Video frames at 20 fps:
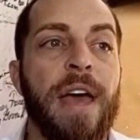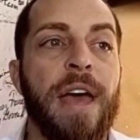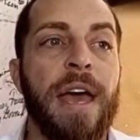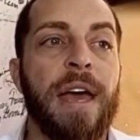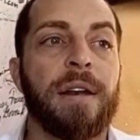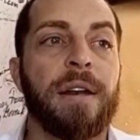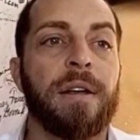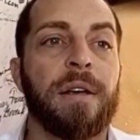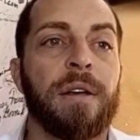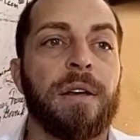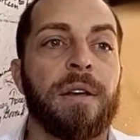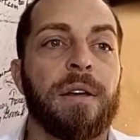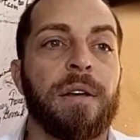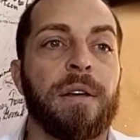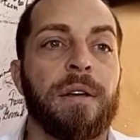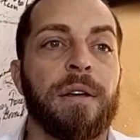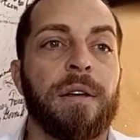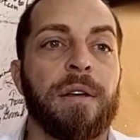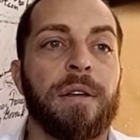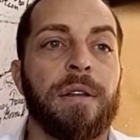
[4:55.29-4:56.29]
that
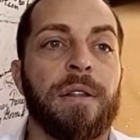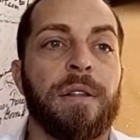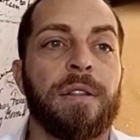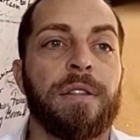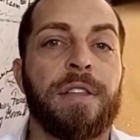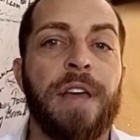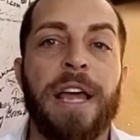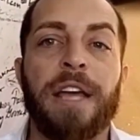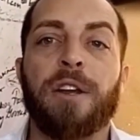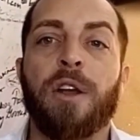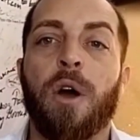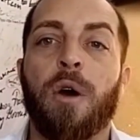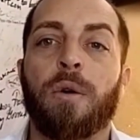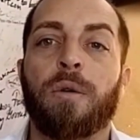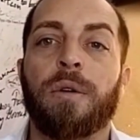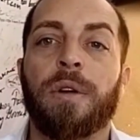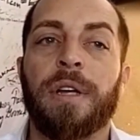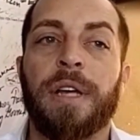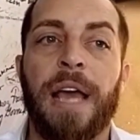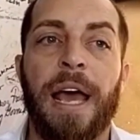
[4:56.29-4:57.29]
they
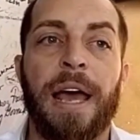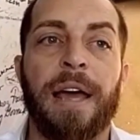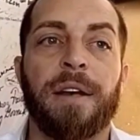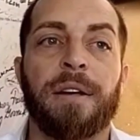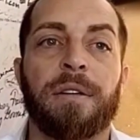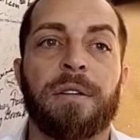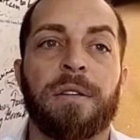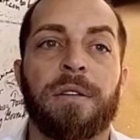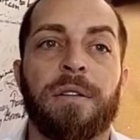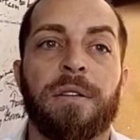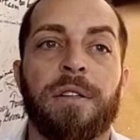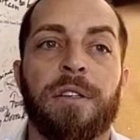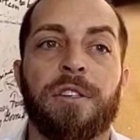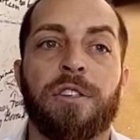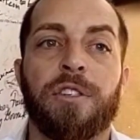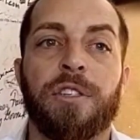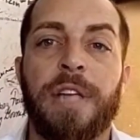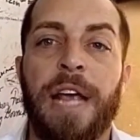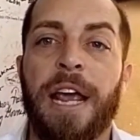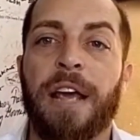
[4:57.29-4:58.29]
don't get
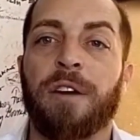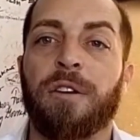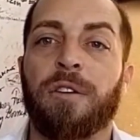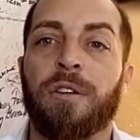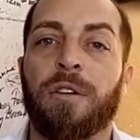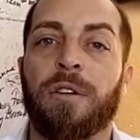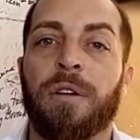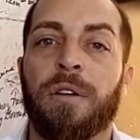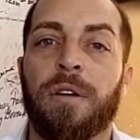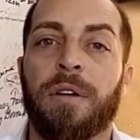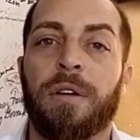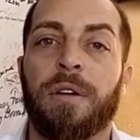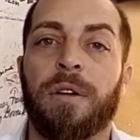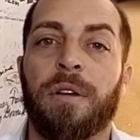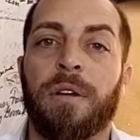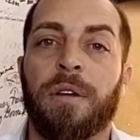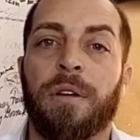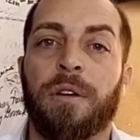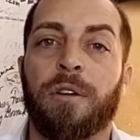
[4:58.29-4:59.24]
the standard